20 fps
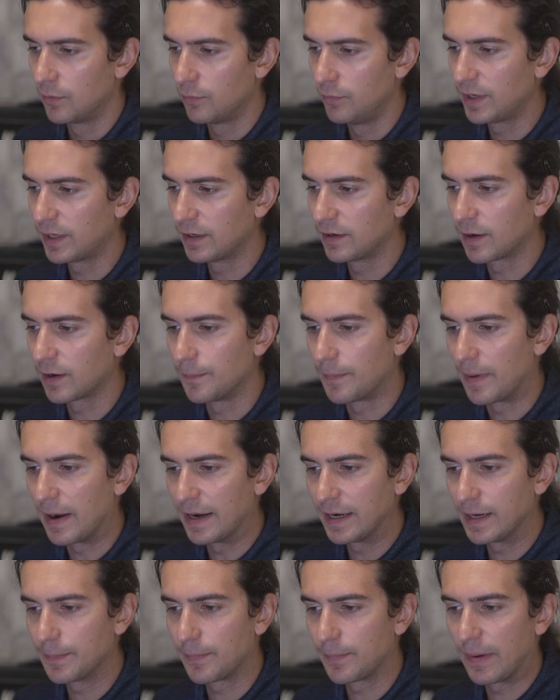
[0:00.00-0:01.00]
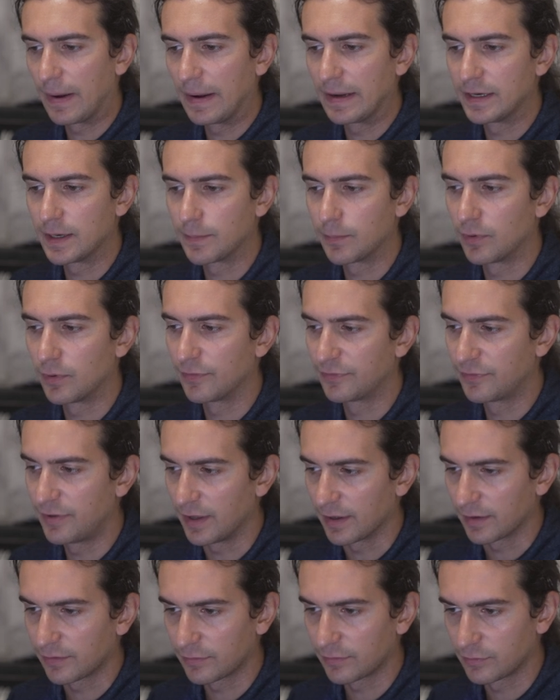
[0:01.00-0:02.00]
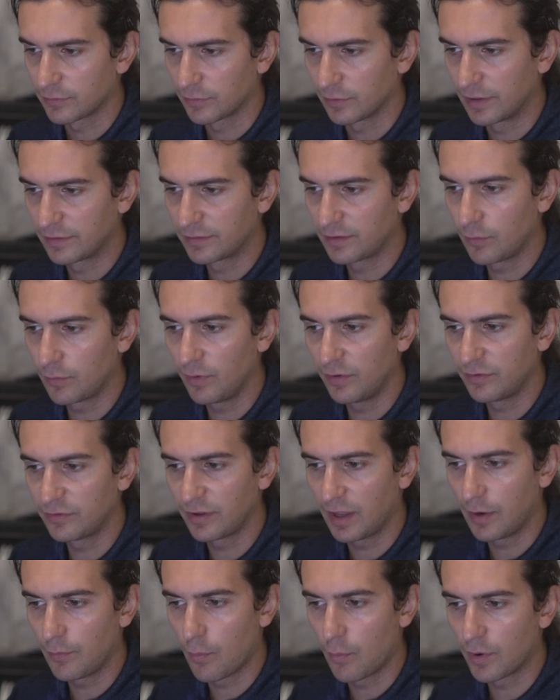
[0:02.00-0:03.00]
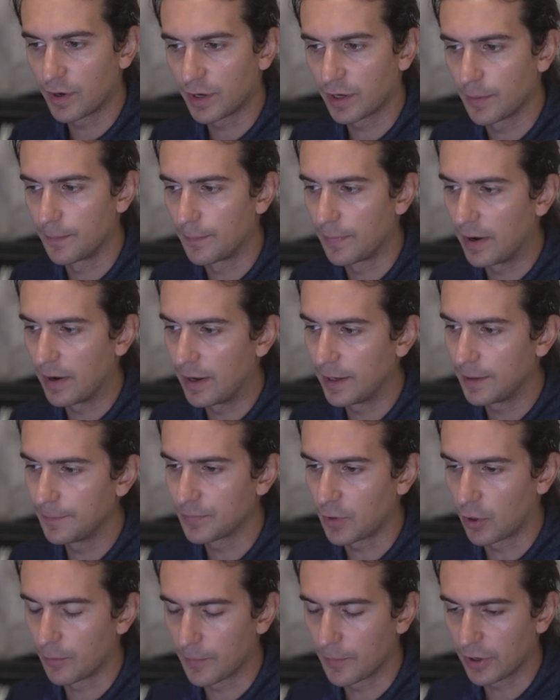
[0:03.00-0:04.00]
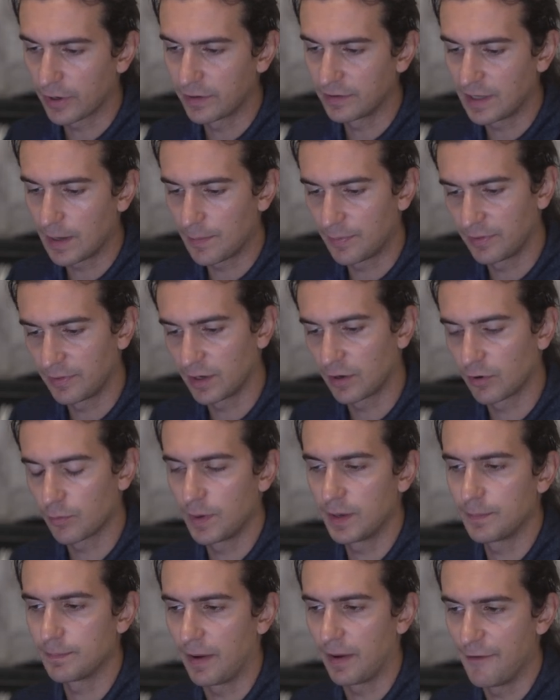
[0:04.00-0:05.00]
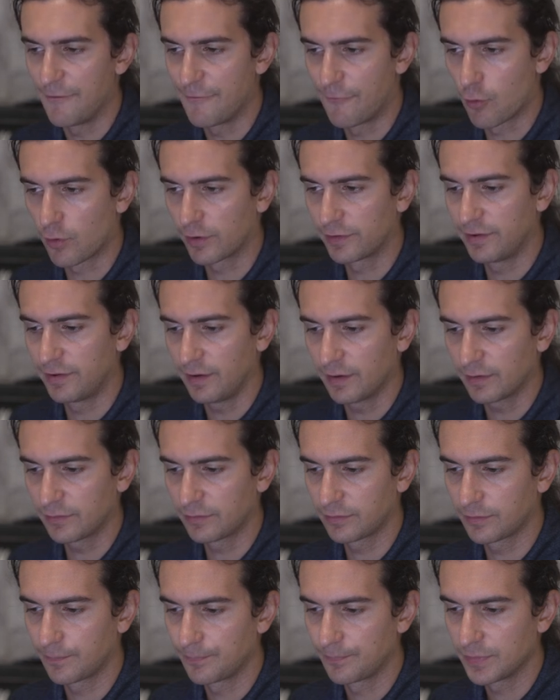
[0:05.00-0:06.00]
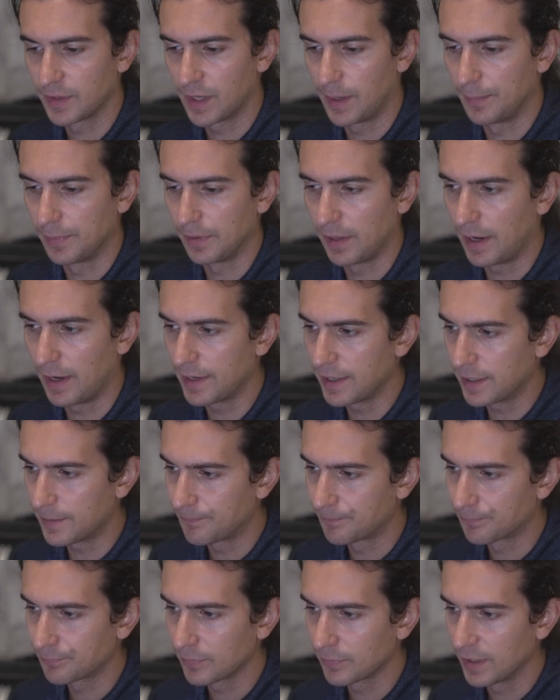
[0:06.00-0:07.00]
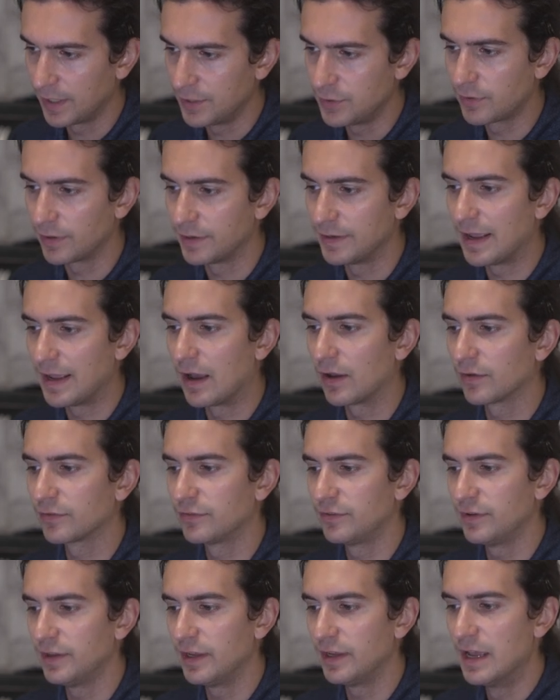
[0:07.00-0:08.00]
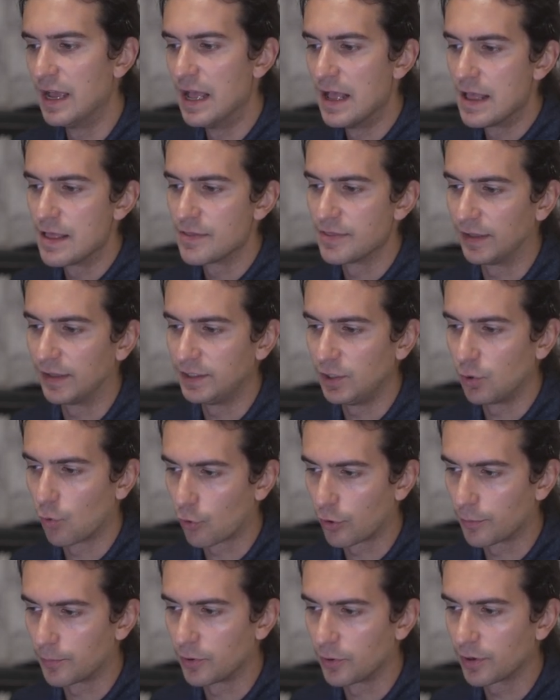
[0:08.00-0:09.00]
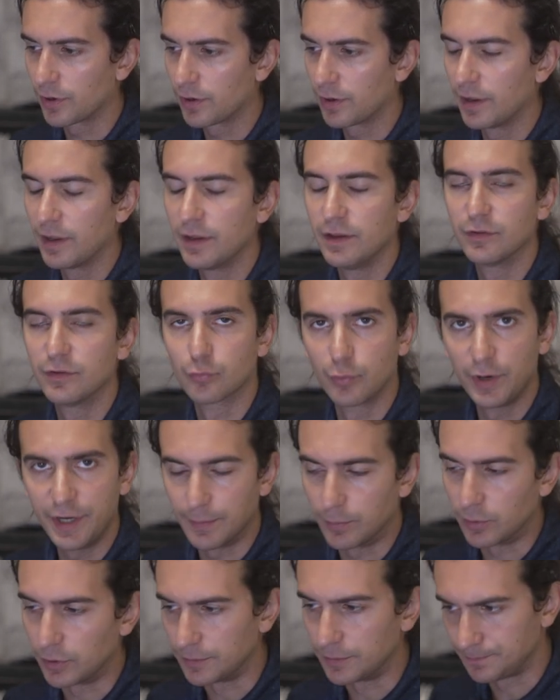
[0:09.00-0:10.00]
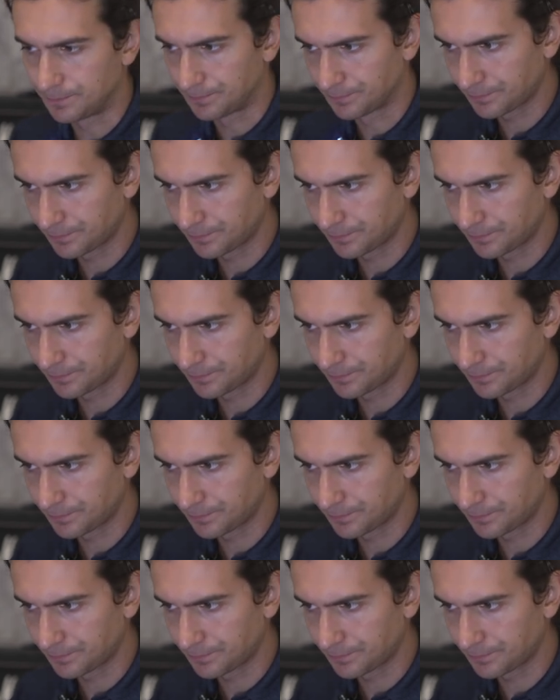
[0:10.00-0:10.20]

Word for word: We can combine it by a number of ticks. So let's say we want to combine our market depth increment by 4 ticks. Apply it, and you can now see that the order book is readable.